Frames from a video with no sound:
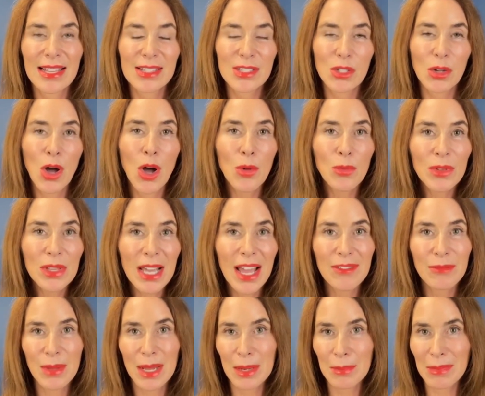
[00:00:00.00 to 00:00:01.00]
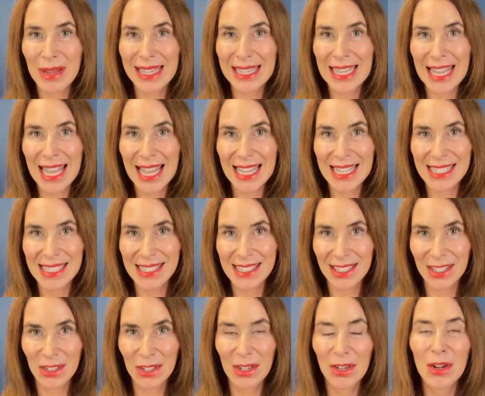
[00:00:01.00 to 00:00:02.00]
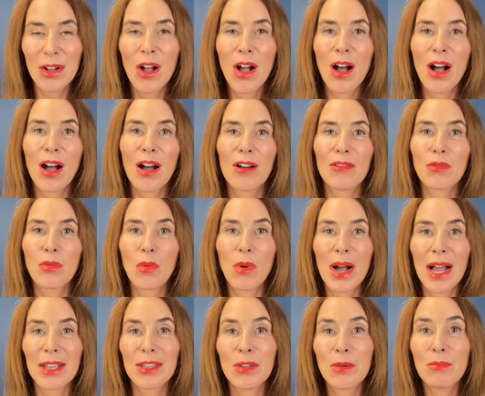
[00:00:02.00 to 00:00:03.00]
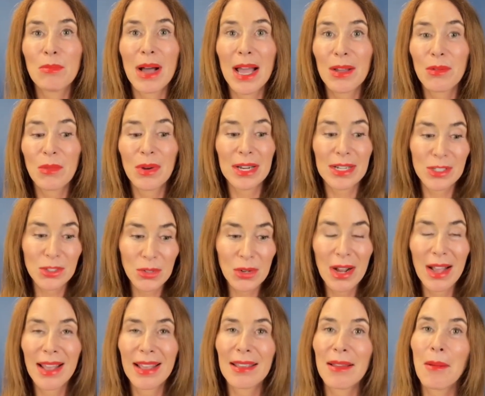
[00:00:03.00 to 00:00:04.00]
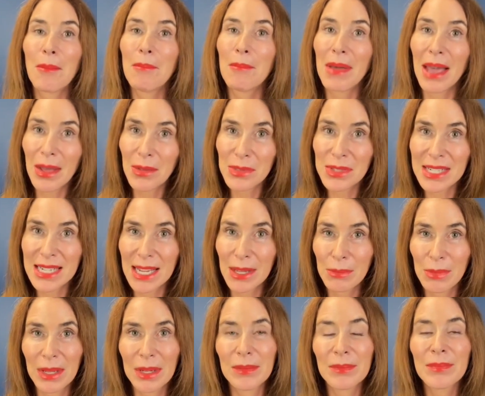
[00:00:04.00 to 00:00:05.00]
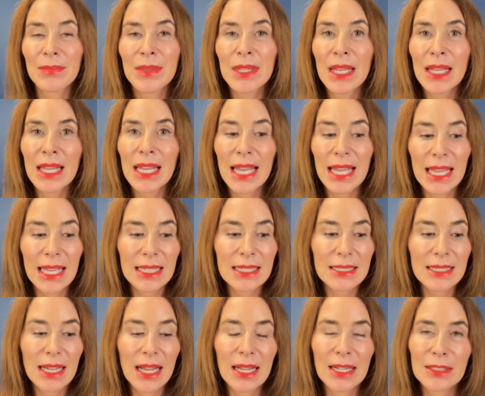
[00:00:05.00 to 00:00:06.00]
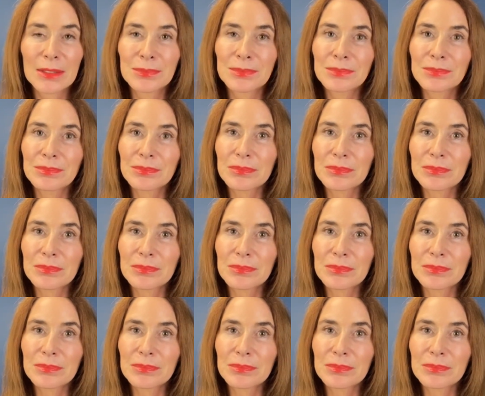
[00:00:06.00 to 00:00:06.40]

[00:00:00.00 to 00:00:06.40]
So hopefully I've made my case here of why you might want to try mouth taping. And um,